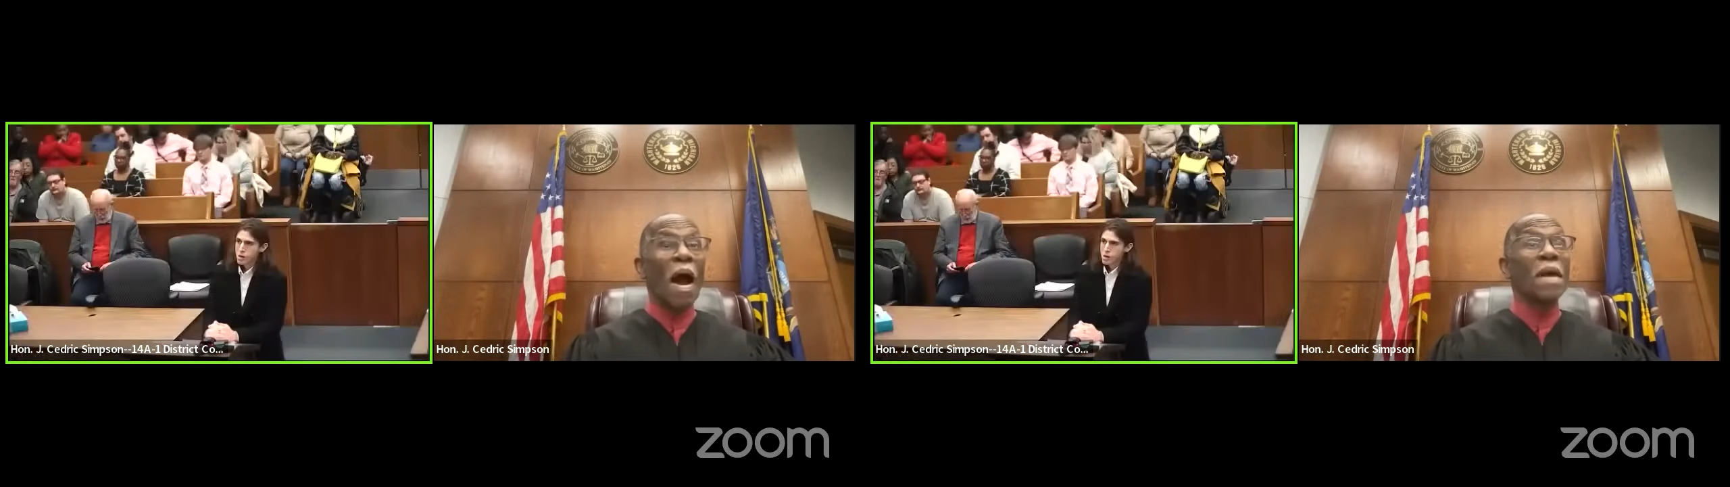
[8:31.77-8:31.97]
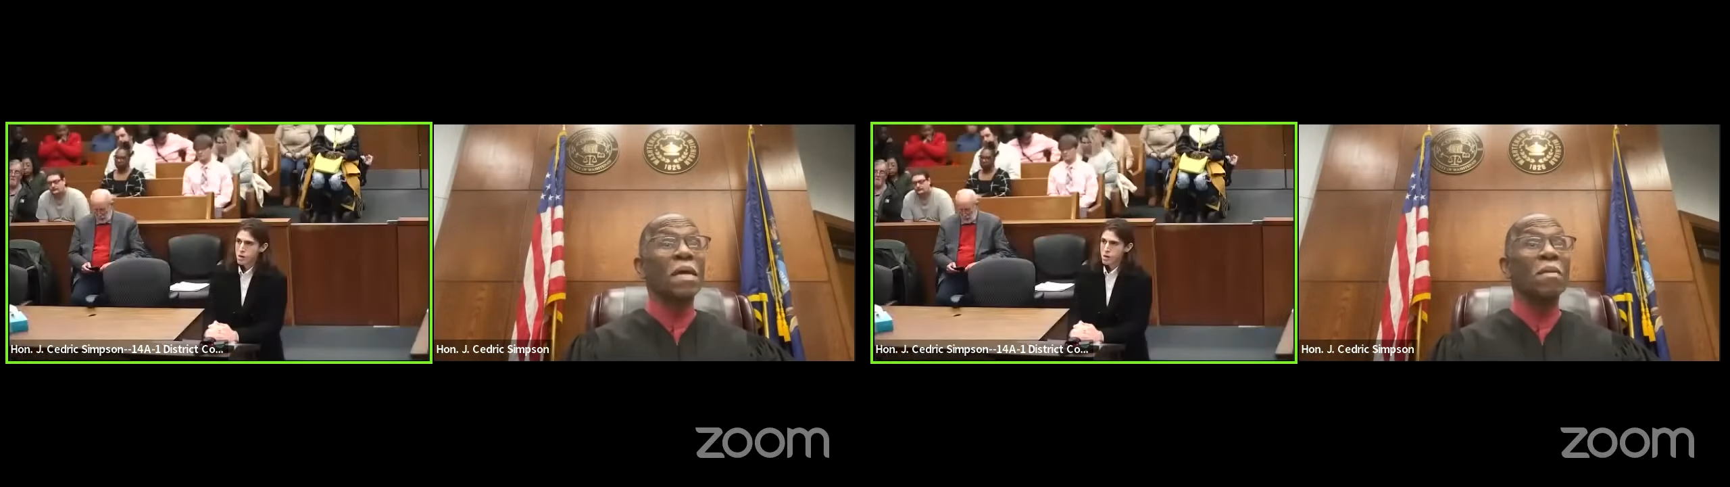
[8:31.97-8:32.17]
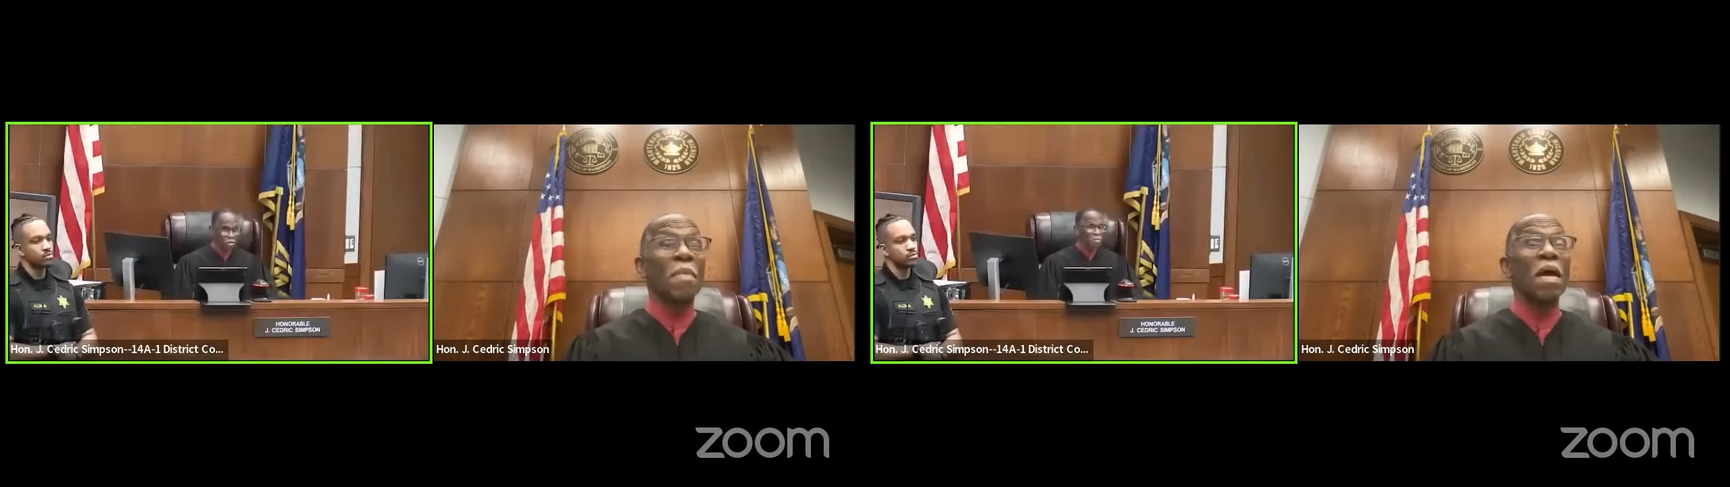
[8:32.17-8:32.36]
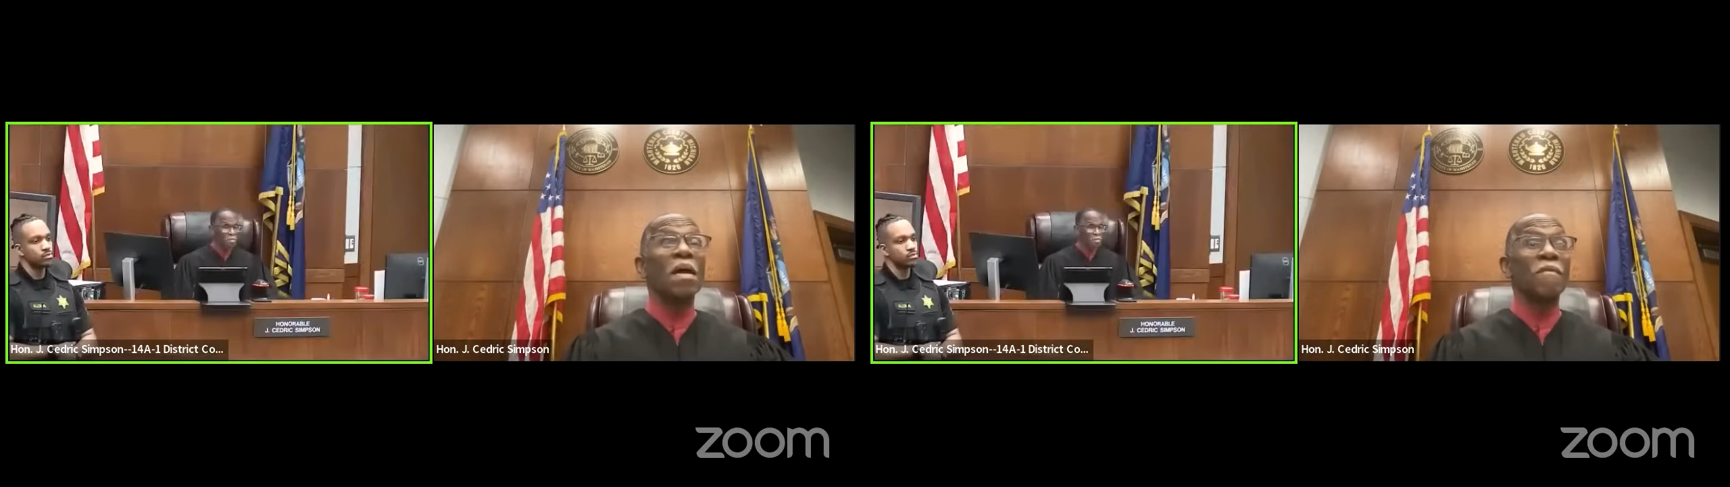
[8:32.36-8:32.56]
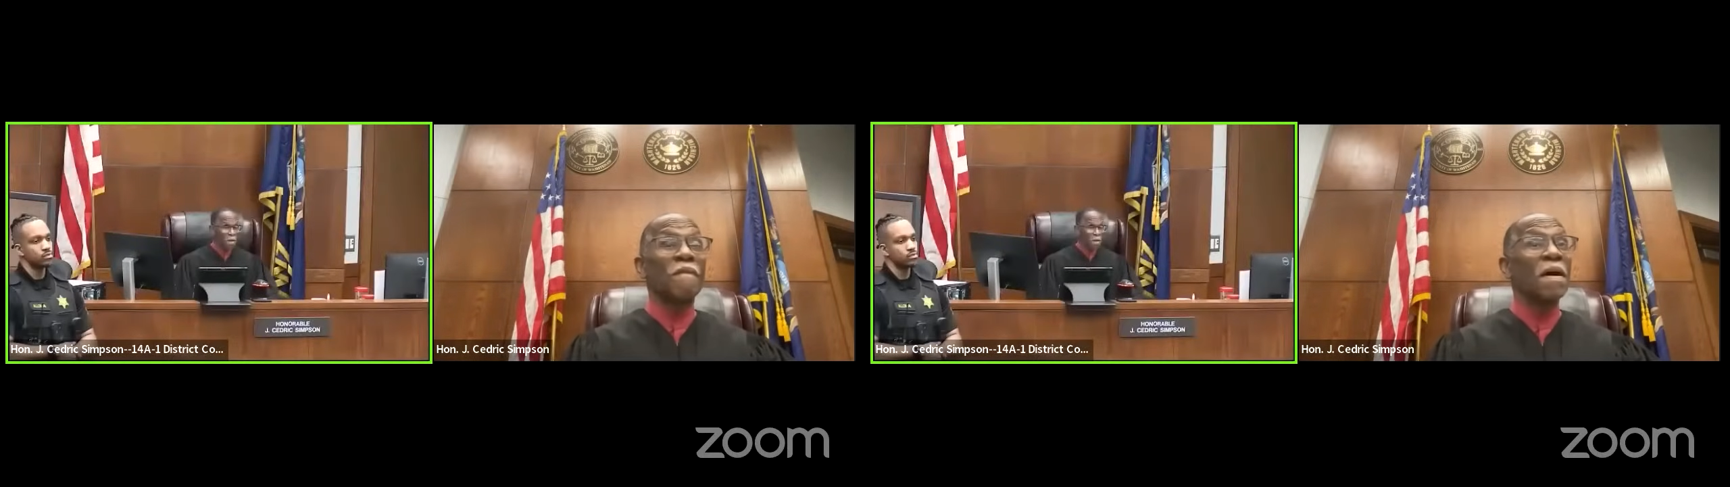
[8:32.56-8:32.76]
I can
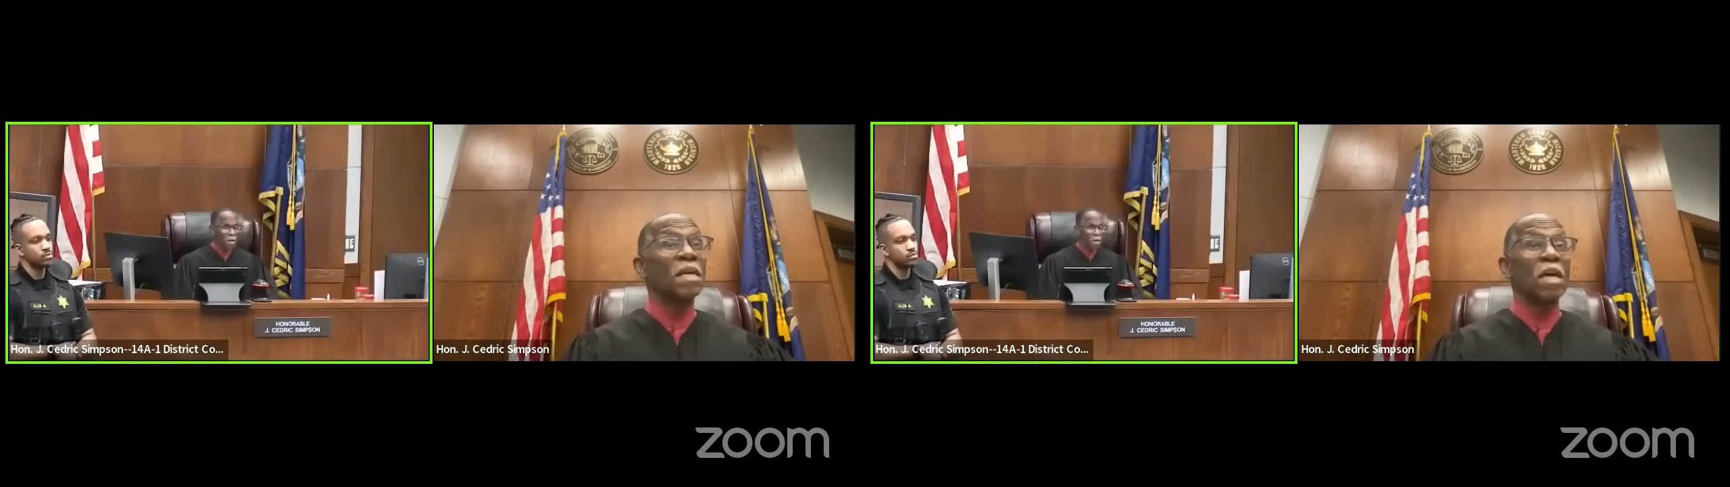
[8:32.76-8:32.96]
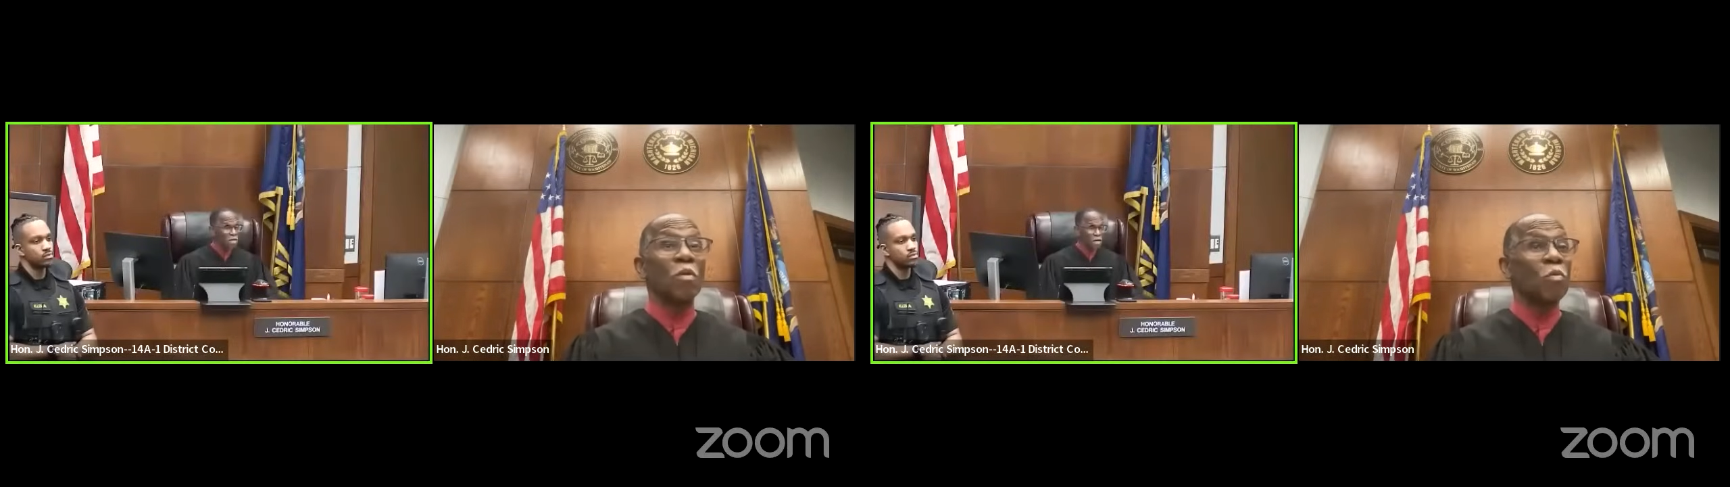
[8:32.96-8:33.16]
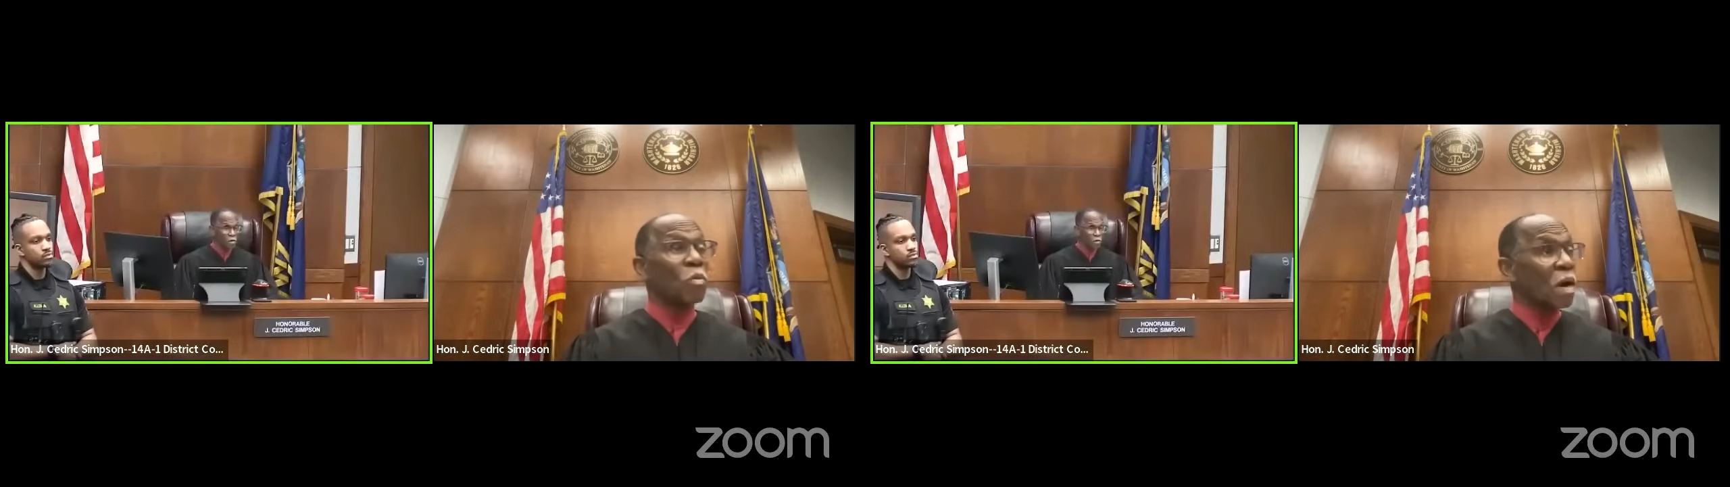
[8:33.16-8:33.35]
make a finding